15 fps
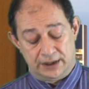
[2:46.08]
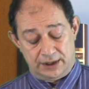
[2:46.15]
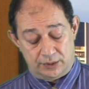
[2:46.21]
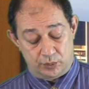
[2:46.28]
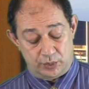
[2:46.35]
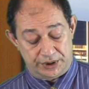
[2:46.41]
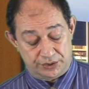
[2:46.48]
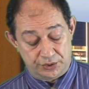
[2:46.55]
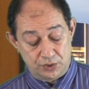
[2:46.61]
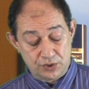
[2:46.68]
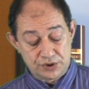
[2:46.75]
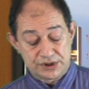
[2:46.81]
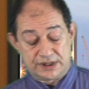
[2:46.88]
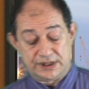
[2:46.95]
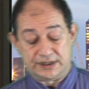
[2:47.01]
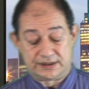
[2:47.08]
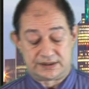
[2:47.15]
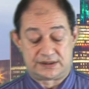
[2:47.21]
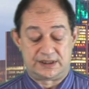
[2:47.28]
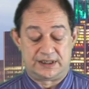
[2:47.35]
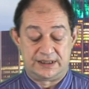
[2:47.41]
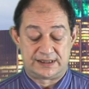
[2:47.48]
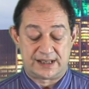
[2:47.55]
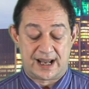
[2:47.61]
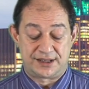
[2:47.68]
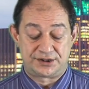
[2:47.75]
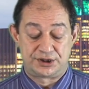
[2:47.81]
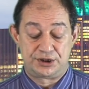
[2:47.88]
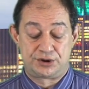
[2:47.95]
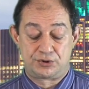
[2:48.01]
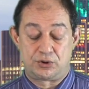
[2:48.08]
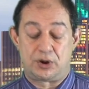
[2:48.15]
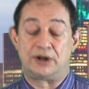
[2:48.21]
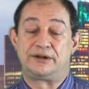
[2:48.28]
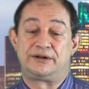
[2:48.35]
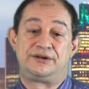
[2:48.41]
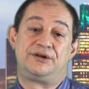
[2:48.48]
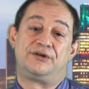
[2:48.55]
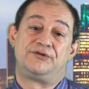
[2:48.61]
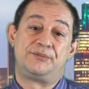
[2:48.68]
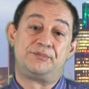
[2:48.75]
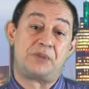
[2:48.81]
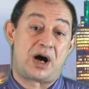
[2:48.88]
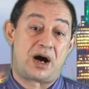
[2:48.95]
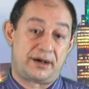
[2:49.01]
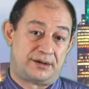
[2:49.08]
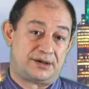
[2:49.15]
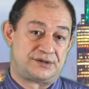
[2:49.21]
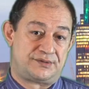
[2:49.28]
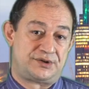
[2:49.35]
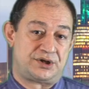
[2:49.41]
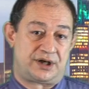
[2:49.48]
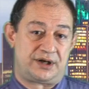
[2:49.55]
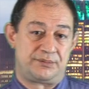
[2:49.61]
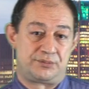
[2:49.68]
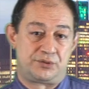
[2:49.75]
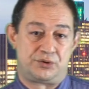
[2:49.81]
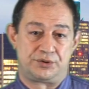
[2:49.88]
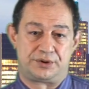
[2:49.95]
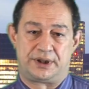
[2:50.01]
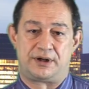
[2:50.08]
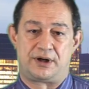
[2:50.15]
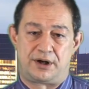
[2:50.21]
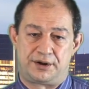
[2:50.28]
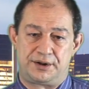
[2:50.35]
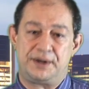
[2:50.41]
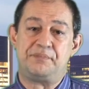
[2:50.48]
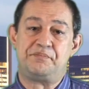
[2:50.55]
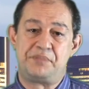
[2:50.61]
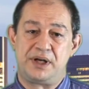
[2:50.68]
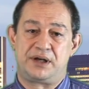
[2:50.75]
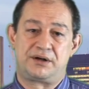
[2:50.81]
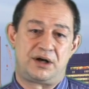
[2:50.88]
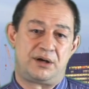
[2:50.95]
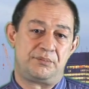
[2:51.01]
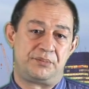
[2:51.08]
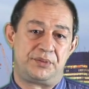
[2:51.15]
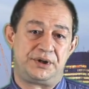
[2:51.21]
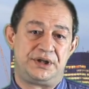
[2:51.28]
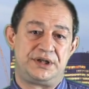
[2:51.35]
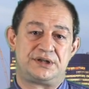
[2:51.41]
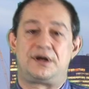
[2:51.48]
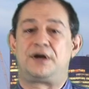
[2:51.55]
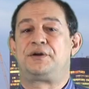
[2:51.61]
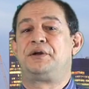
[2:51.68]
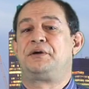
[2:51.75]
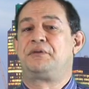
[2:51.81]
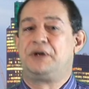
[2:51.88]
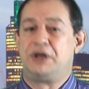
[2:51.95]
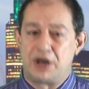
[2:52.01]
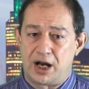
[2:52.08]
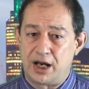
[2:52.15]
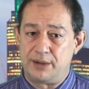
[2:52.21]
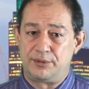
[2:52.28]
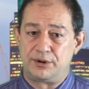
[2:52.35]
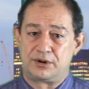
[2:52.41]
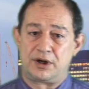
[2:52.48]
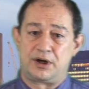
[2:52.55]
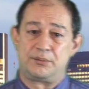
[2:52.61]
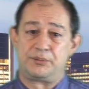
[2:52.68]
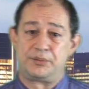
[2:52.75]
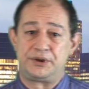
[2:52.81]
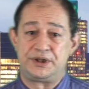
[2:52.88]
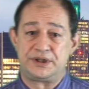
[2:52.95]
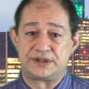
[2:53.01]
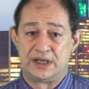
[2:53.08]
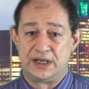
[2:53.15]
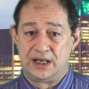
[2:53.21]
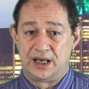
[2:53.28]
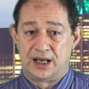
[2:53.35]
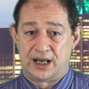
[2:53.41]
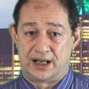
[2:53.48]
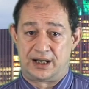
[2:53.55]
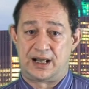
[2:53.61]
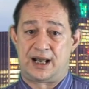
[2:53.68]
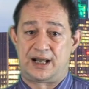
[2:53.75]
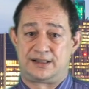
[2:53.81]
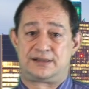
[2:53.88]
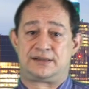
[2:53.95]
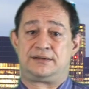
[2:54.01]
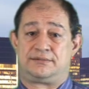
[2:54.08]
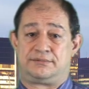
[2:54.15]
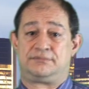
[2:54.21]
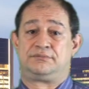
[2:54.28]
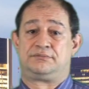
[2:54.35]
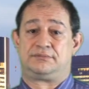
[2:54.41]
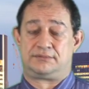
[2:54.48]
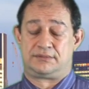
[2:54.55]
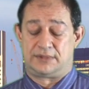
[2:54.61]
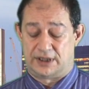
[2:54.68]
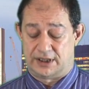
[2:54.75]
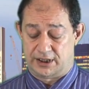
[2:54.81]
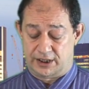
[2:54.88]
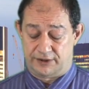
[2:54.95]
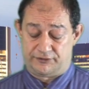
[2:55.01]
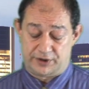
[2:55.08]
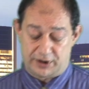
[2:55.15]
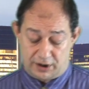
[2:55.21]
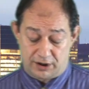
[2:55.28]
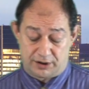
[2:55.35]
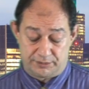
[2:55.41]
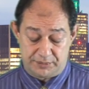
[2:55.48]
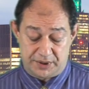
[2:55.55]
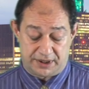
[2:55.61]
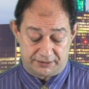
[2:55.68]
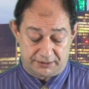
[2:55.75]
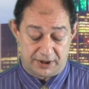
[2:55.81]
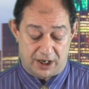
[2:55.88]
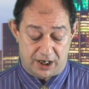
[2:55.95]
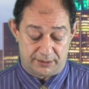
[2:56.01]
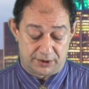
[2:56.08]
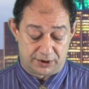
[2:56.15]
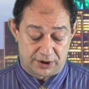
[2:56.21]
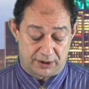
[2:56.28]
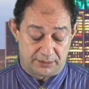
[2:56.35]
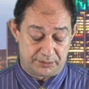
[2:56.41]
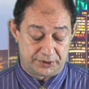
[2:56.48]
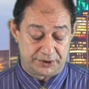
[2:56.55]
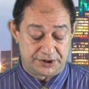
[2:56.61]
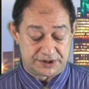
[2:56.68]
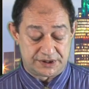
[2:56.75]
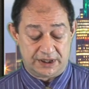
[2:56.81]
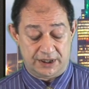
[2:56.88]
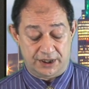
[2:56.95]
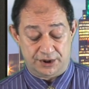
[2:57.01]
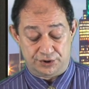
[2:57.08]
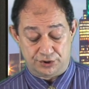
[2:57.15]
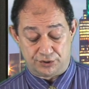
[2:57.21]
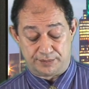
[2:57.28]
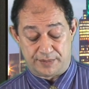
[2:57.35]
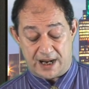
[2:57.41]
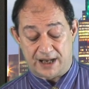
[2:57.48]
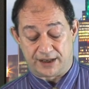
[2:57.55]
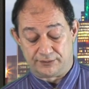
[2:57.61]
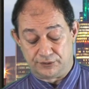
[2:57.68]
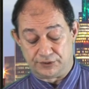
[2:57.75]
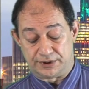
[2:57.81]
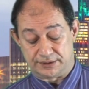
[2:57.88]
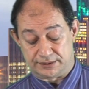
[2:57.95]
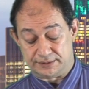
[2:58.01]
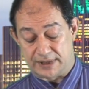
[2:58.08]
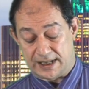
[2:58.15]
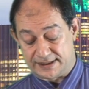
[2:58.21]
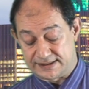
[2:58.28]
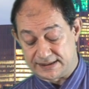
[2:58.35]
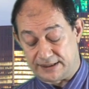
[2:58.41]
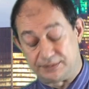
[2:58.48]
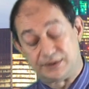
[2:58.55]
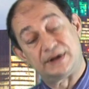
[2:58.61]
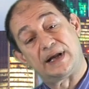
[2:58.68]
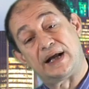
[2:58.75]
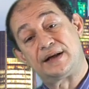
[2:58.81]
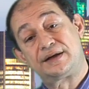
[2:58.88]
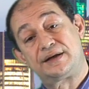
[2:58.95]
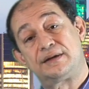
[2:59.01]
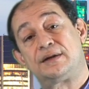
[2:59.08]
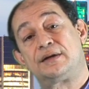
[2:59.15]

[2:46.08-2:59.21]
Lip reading: With those, it's actually quality of the buyers which are important. Are they big companies? Are they reliable companies? And if they are big reliable companies, your bank would accept it and